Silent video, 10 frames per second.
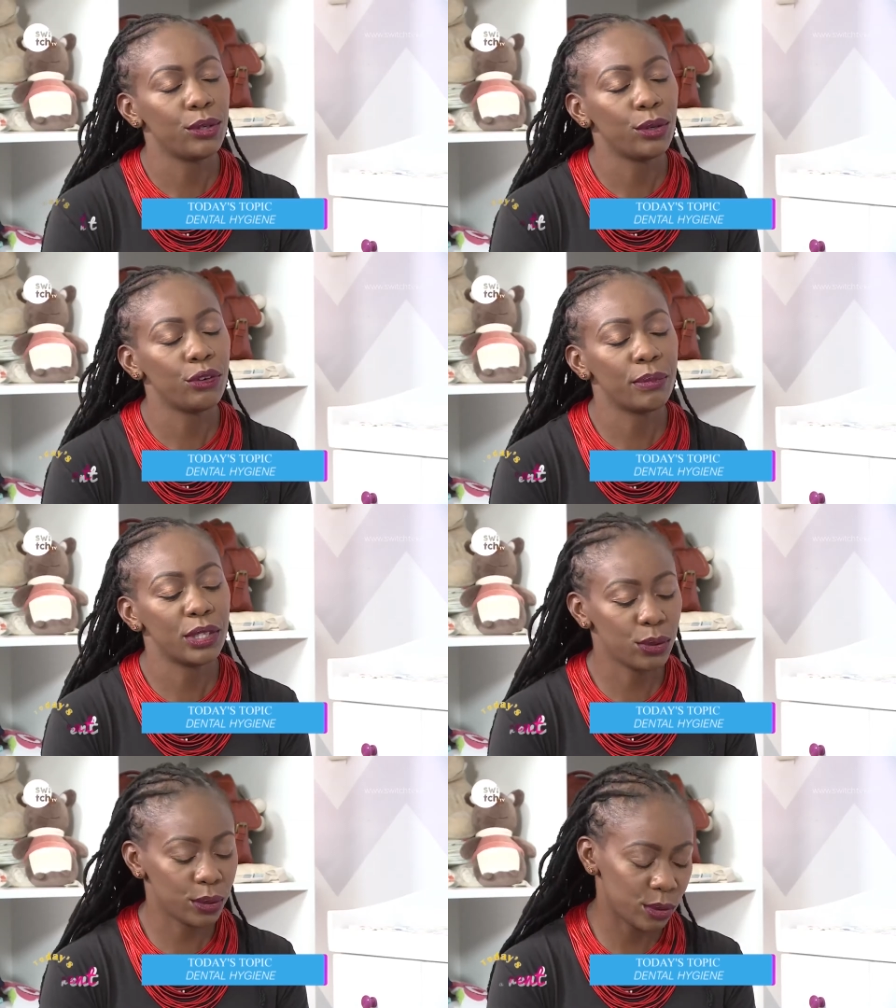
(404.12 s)
You know, you
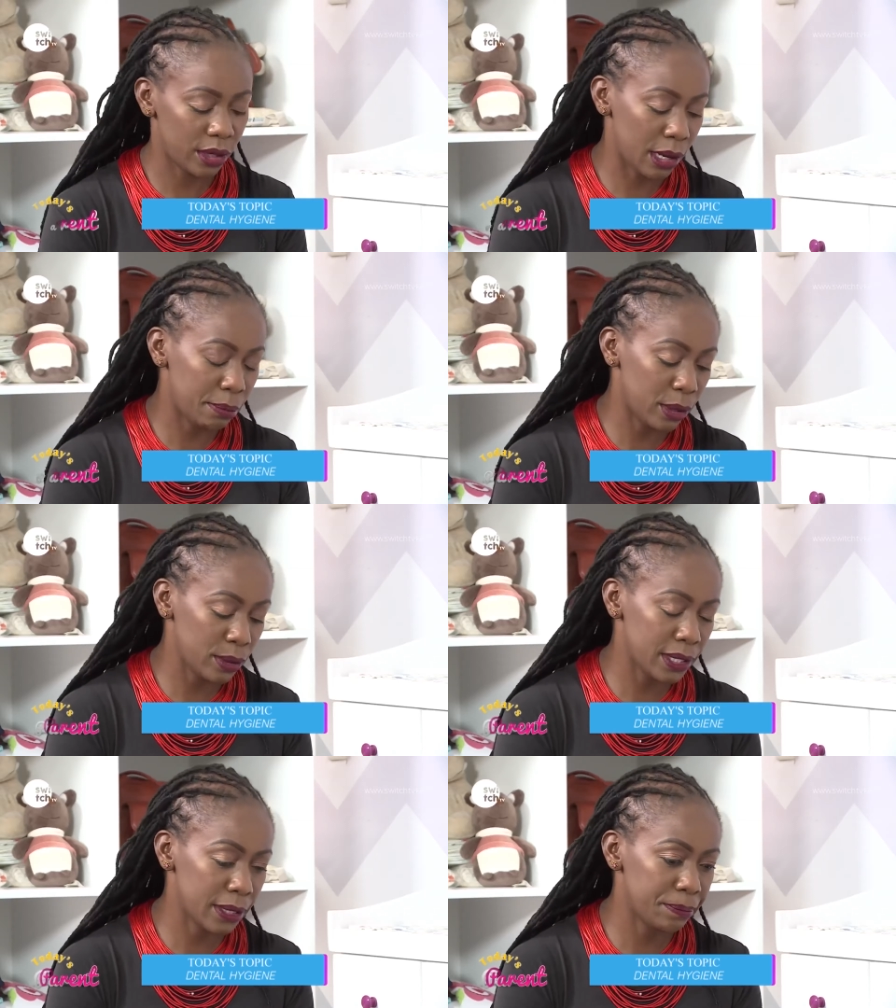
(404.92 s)
mentioned
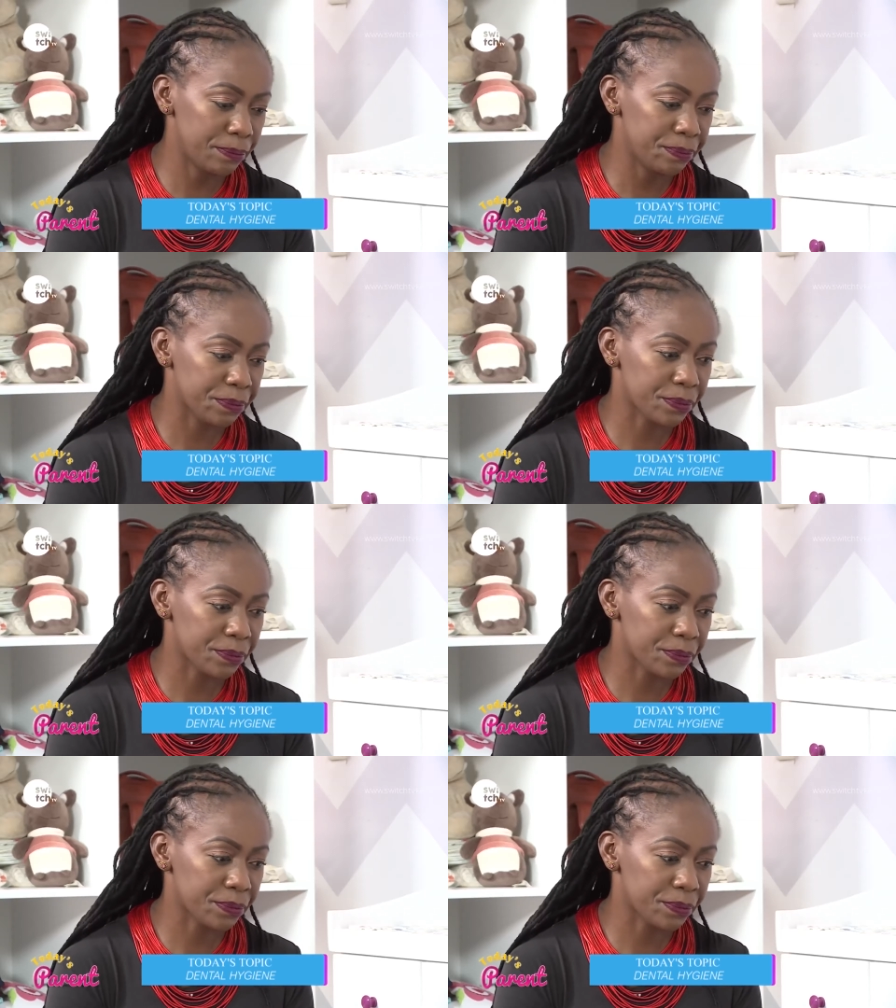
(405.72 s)
about um,